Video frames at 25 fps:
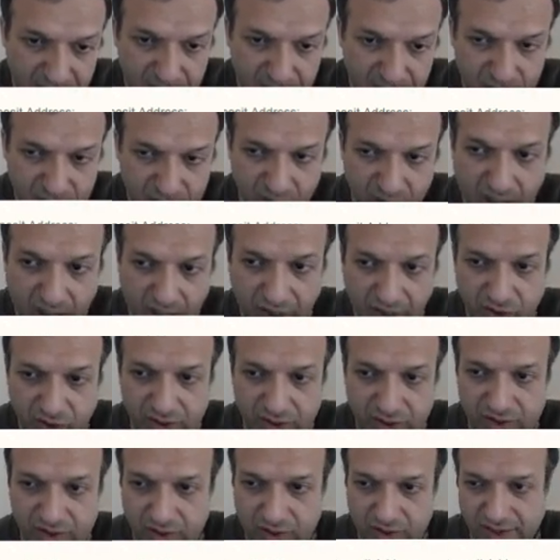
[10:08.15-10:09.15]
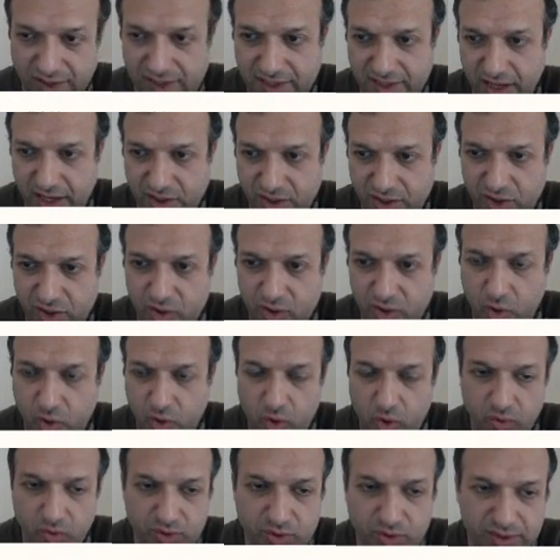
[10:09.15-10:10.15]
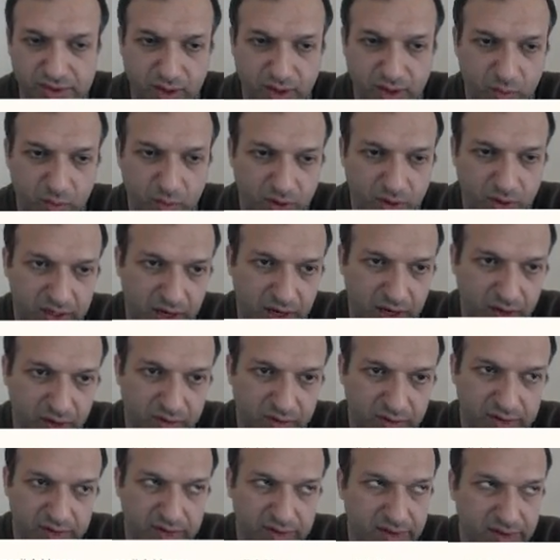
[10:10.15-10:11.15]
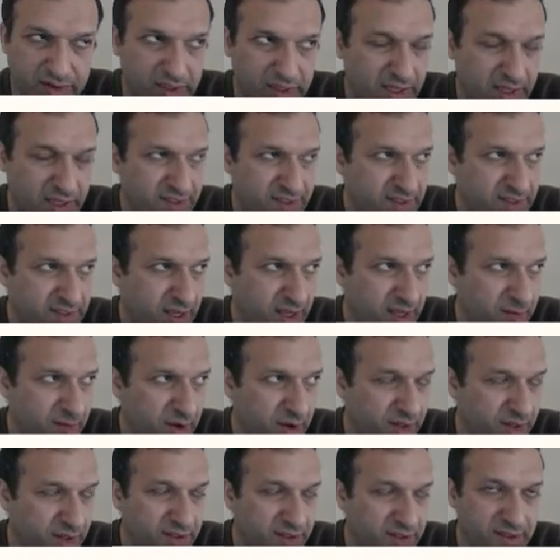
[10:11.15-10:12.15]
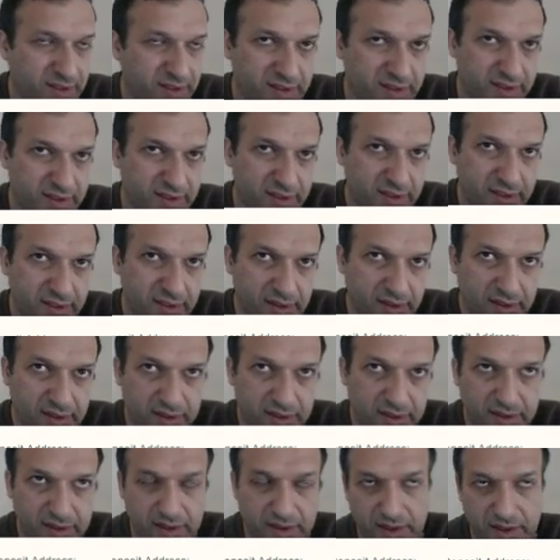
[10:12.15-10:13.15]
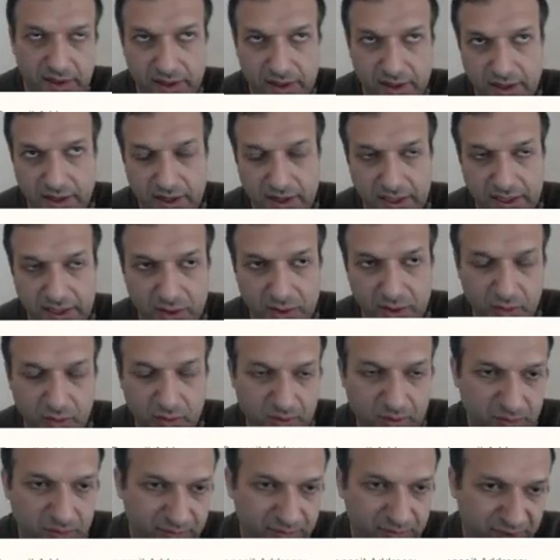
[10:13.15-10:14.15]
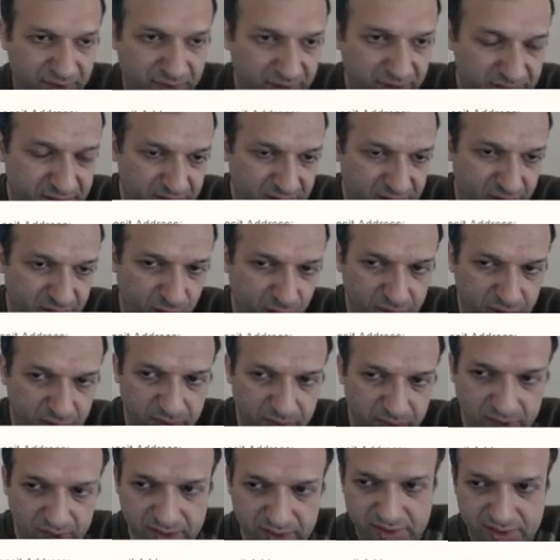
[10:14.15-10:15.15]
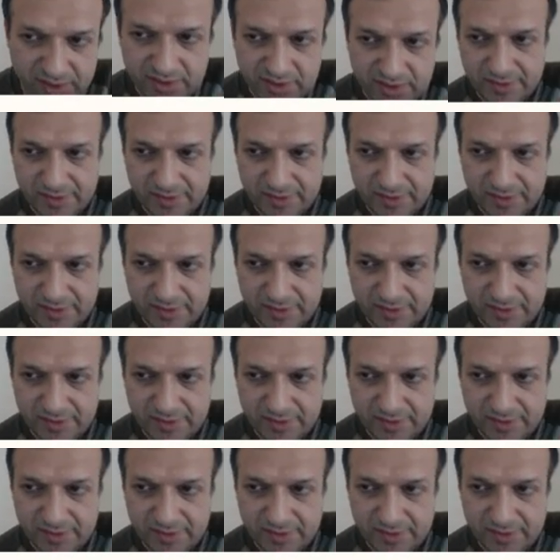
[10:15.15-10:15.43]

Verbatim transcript: So actually transaction goes somewhere around, the last time I did it, uh, I don't know, maybe fifteen to twenty minutes,